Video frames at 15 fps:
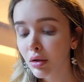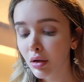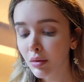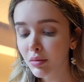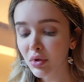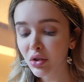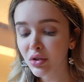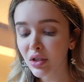I'm
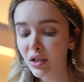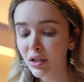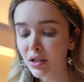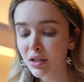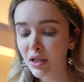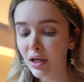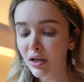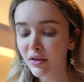using
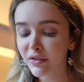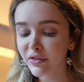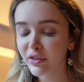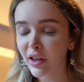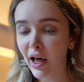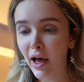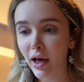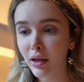this kind of
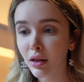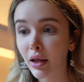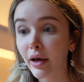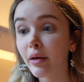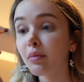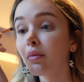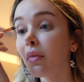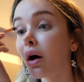flat,
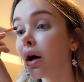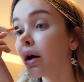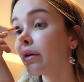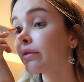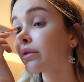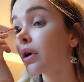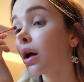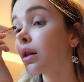light mauve
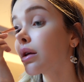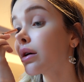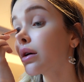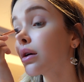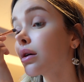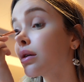color.